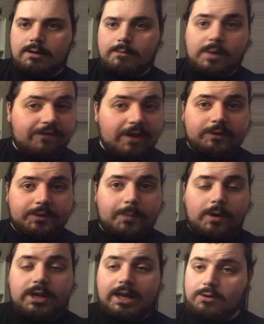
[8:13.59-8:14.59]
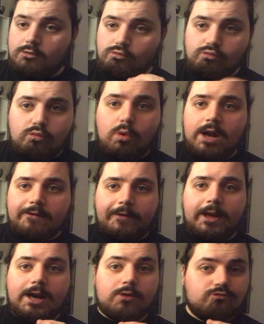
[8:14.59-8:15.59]
my favorite, like one
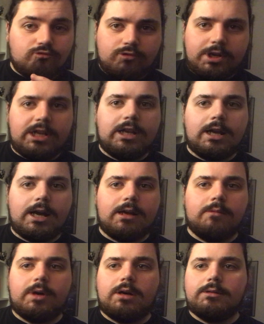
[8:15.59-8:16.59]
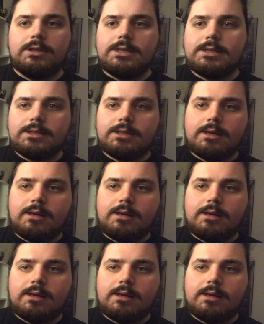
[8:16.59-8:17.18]
thing I really like about this